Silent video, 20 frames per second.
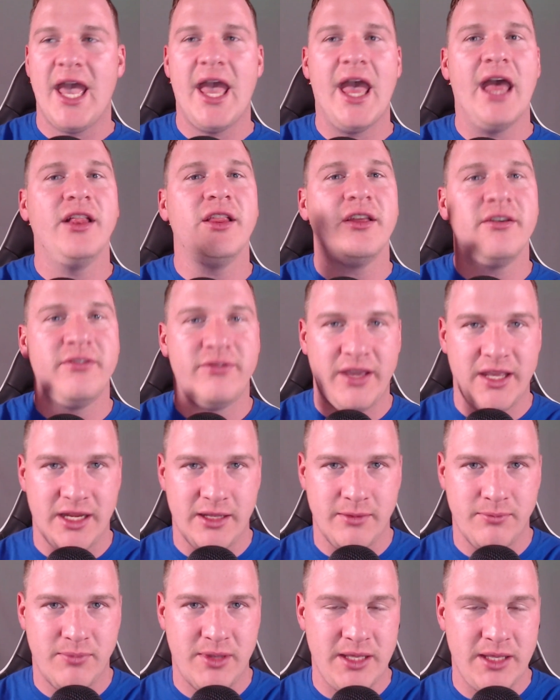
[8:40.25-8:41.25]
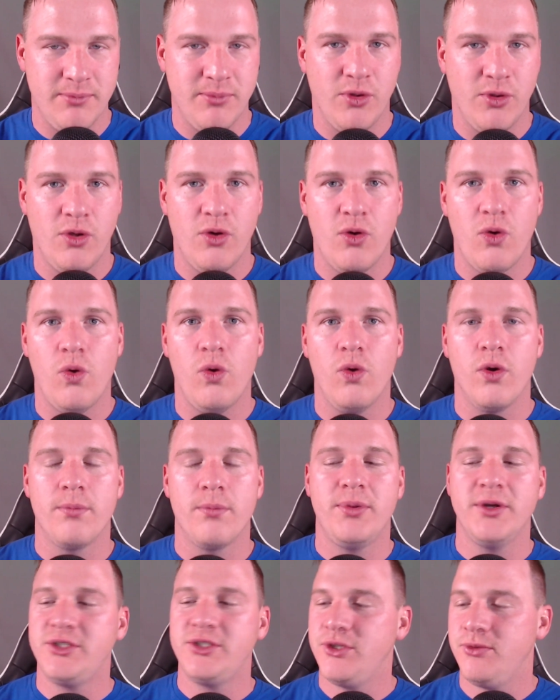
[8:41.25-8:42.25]
elevating people, or
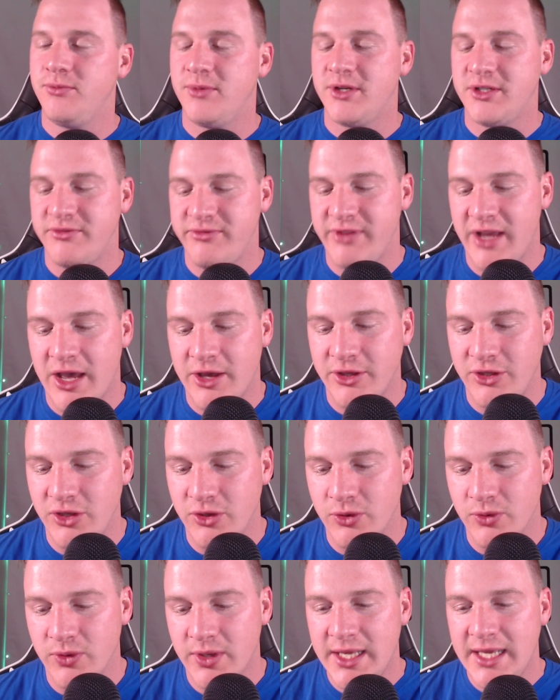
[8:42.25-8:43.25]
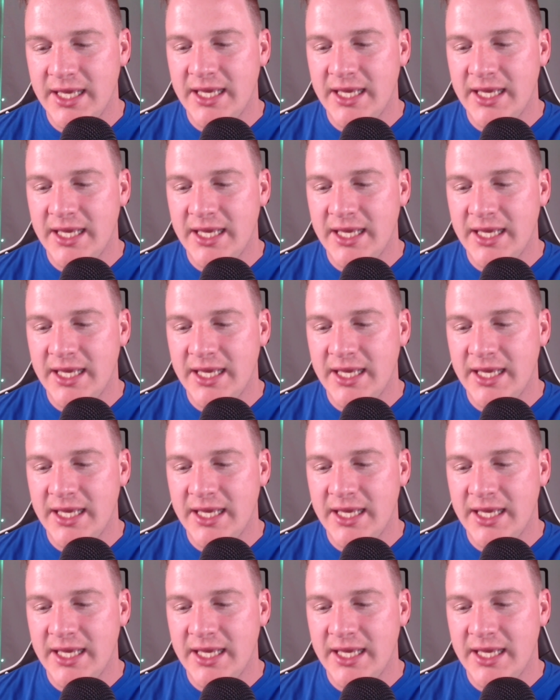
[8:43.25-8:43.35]
put too much value